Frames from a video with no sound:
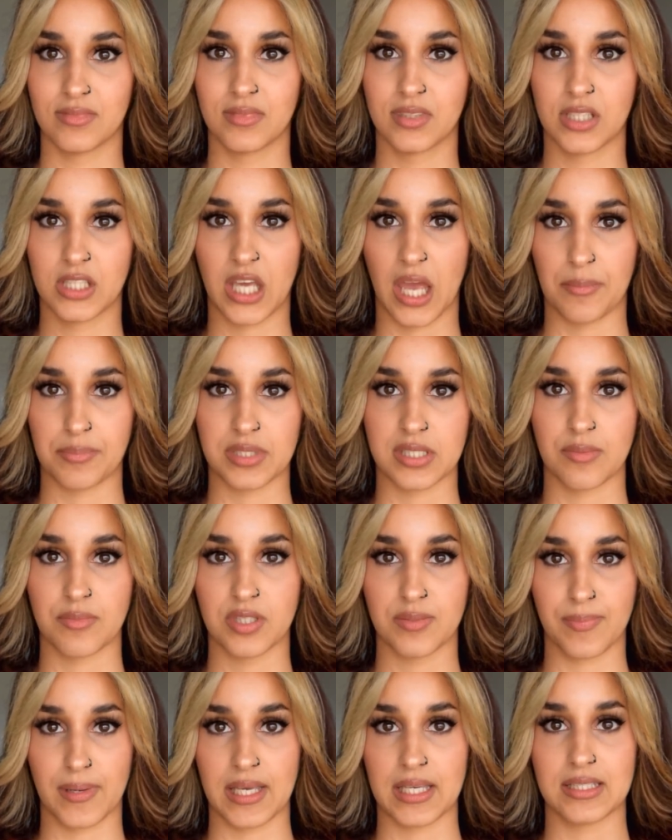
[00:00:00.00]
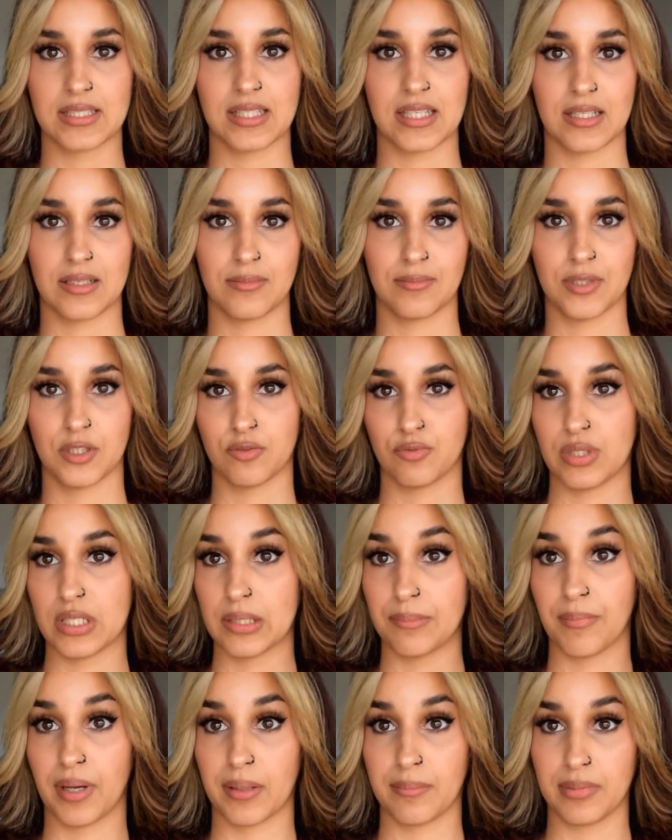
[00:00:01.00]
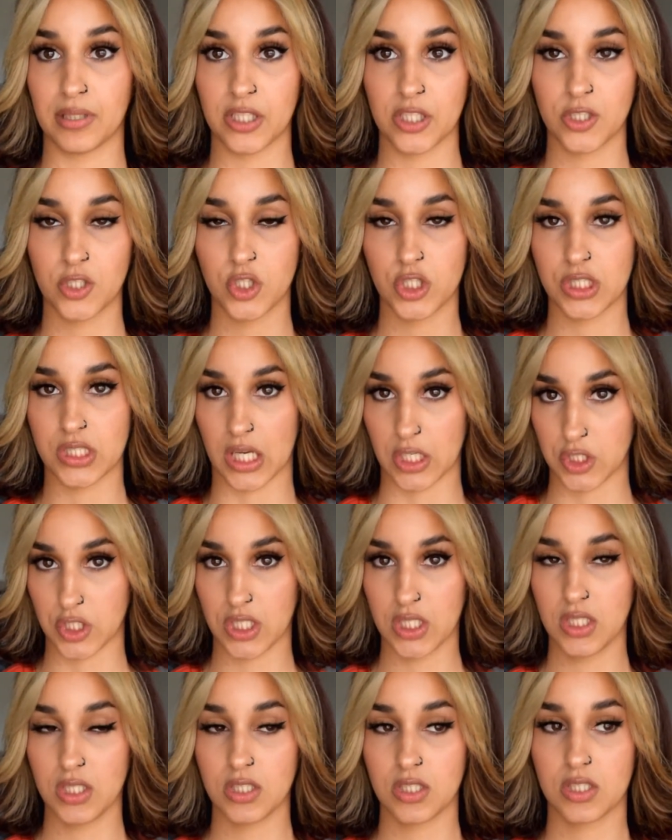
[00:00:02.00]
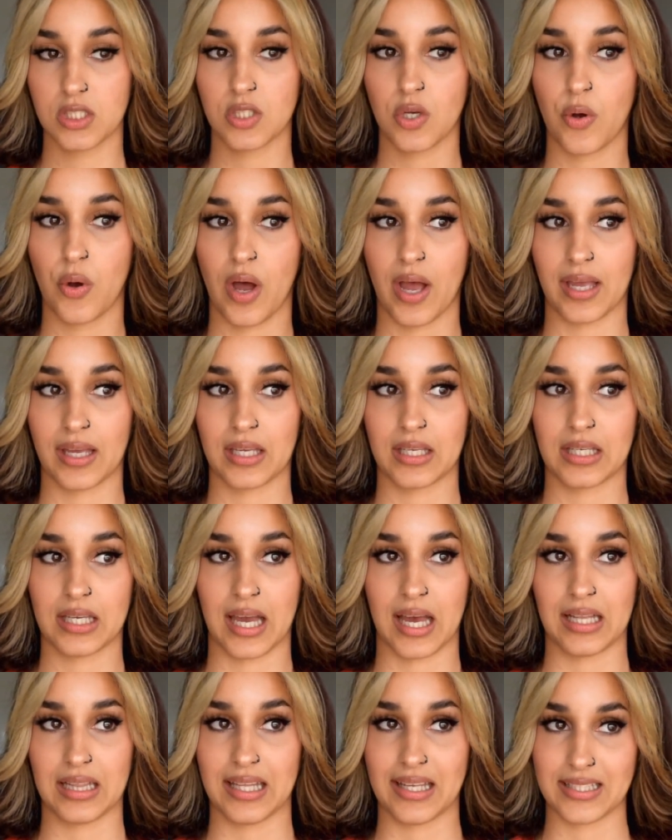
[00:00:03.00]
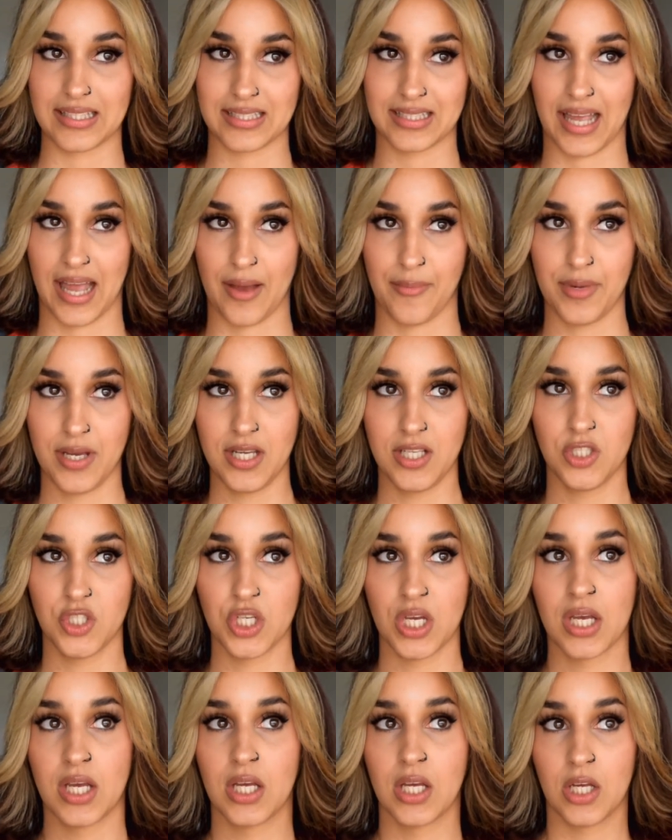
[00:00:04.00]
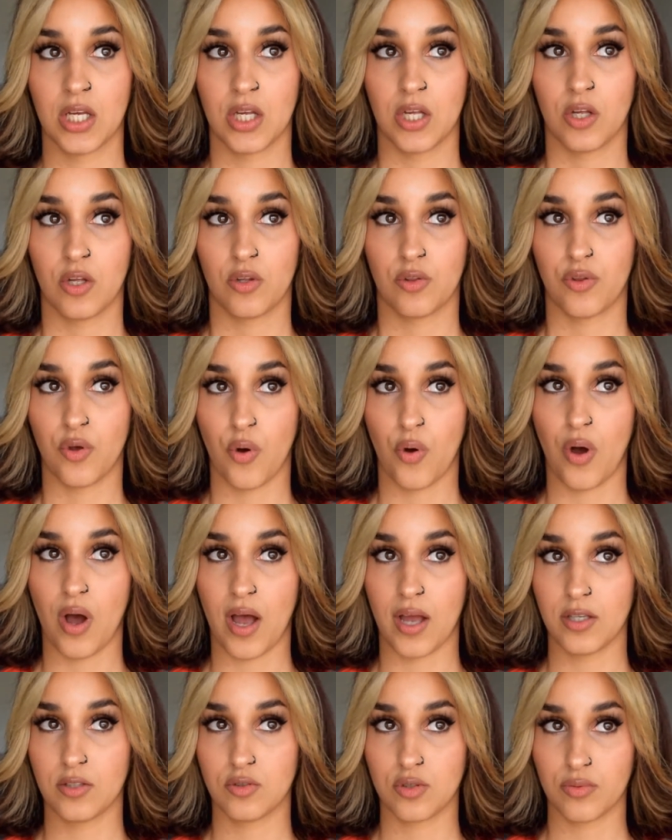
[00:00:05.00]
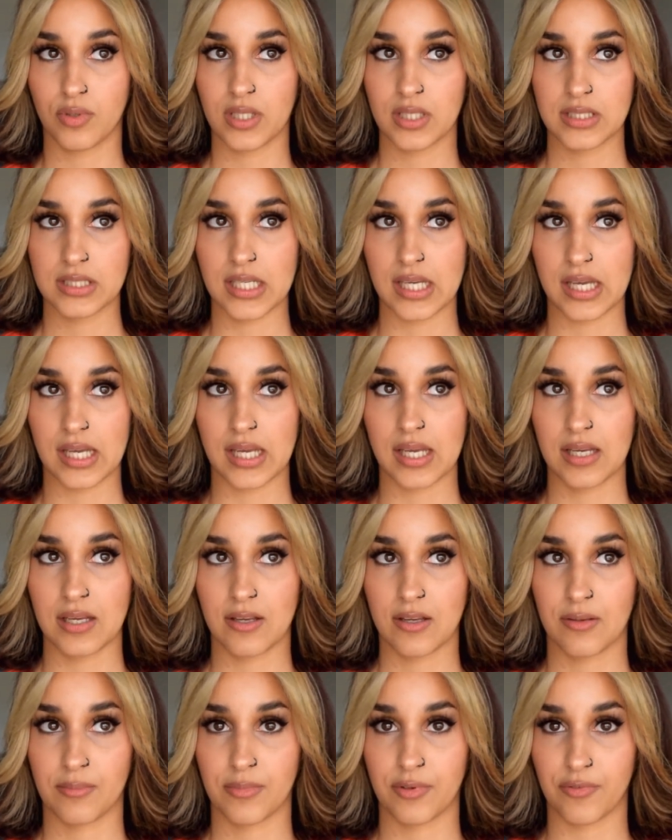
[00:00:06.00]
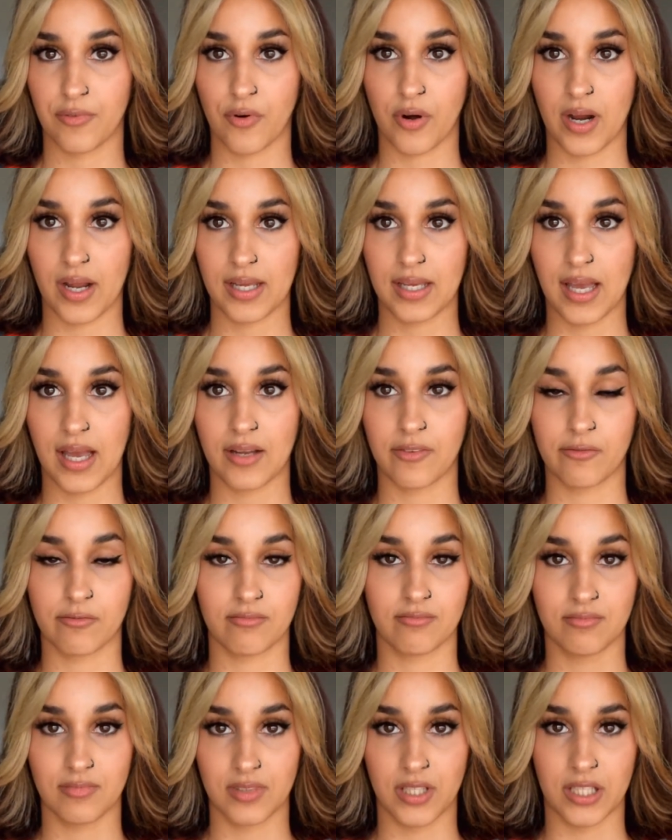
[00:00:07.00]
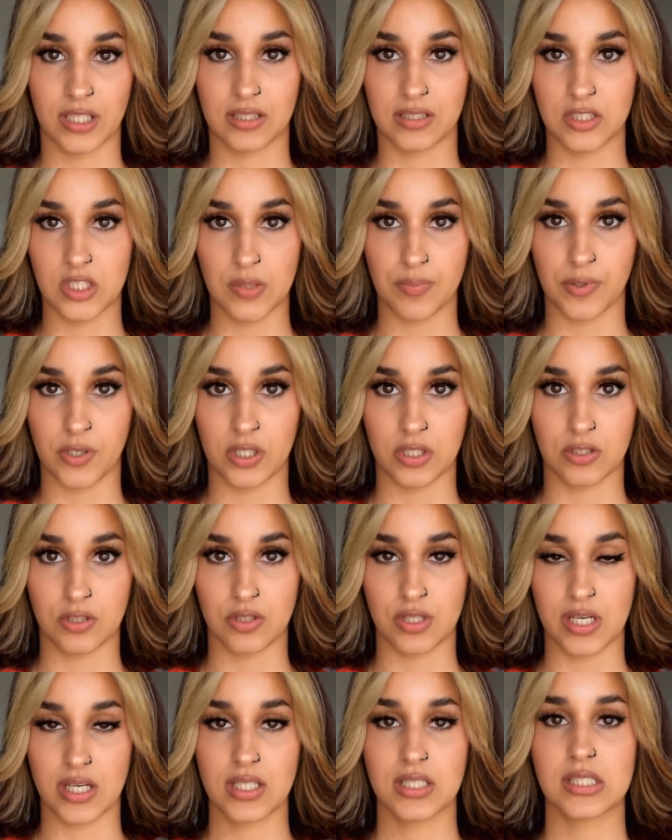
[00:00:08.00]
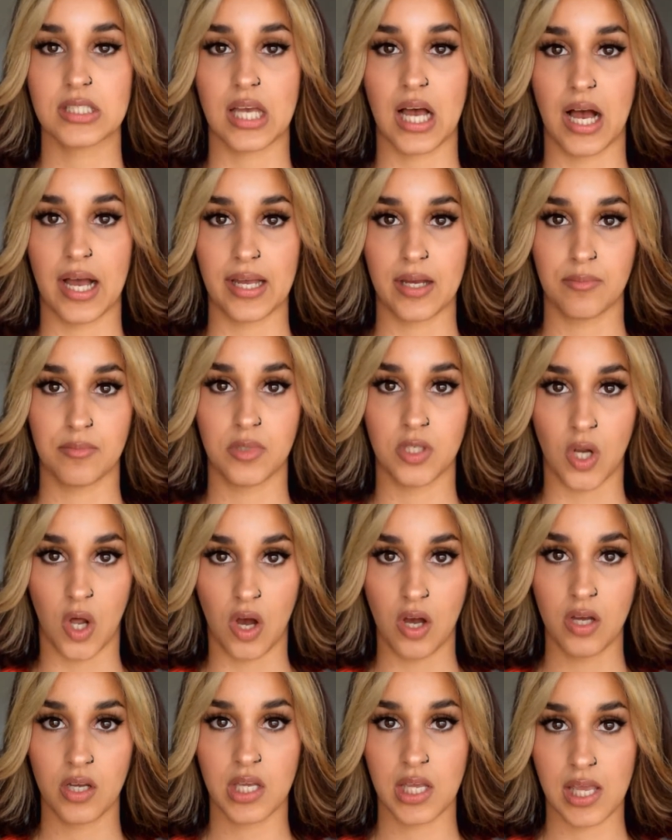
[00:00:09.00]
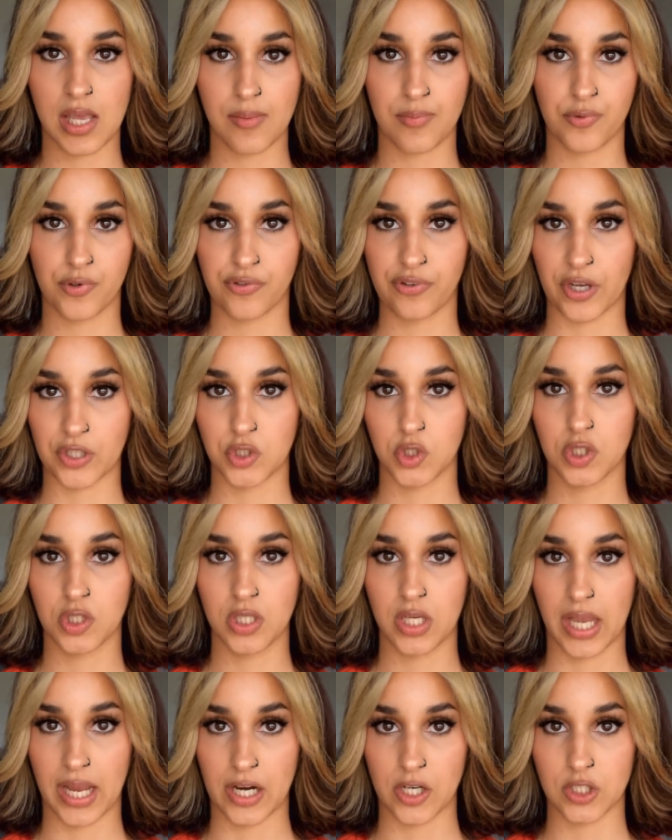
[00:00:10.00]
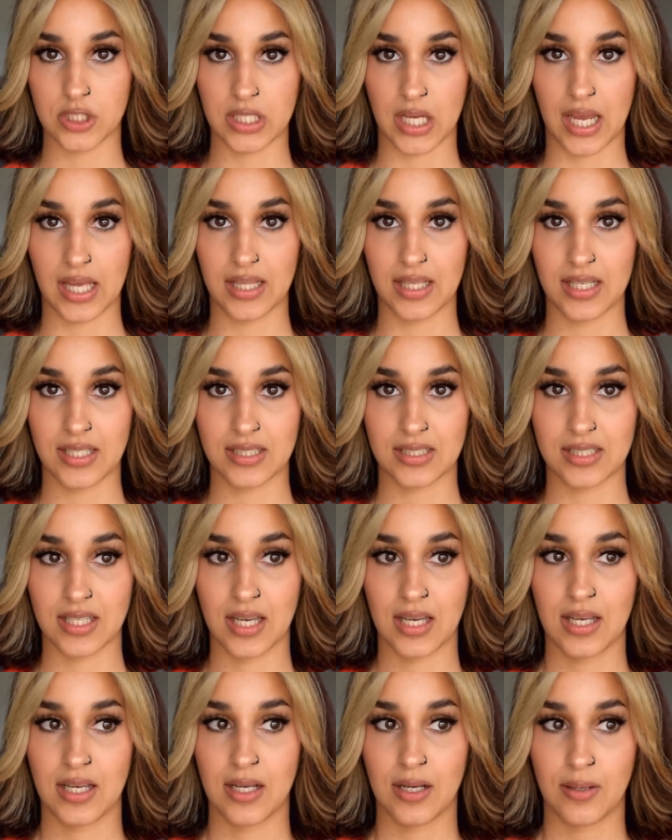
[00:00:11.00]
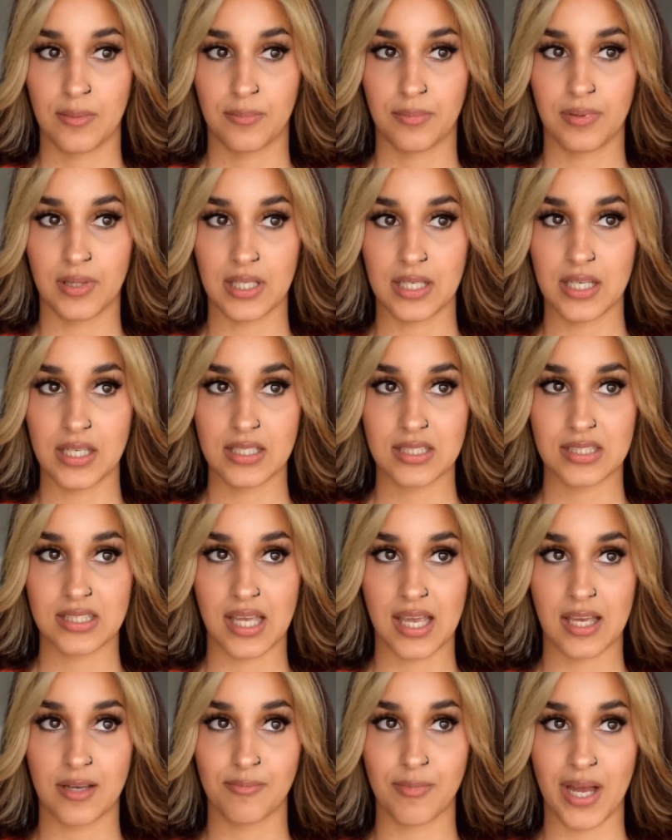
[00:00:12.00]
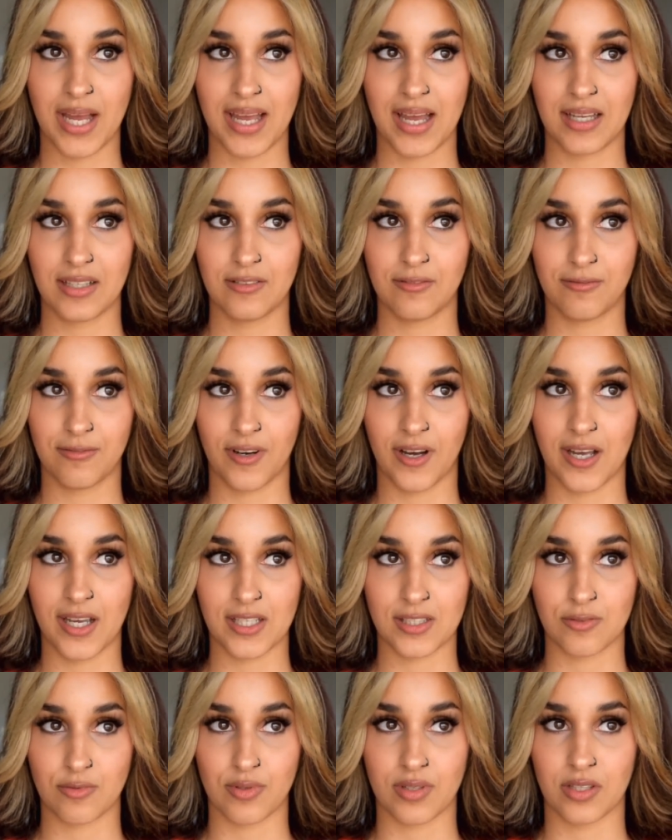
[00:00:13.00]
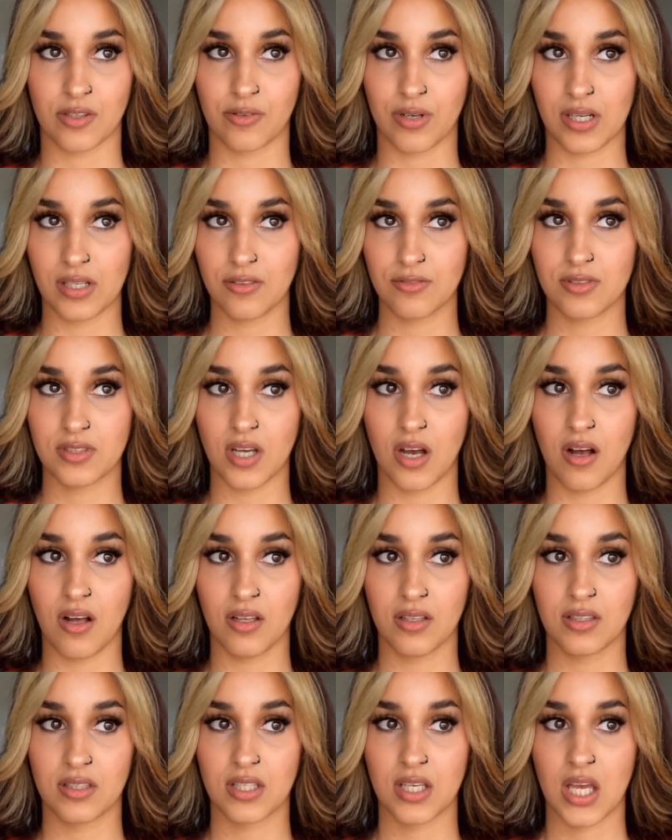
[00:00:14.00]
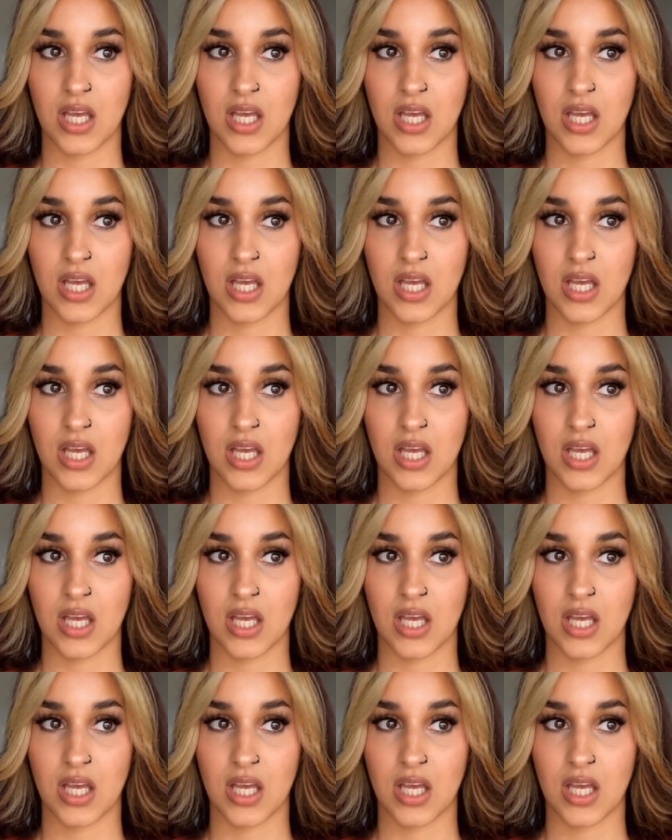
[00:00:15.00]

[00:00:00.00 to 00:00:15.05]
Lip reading: kept some space in between my bleach sessions so I get less damage. Though I do want to say, before I get like deeper into this, I am not a professional hairstylist. Please take my advice with a grain of salt.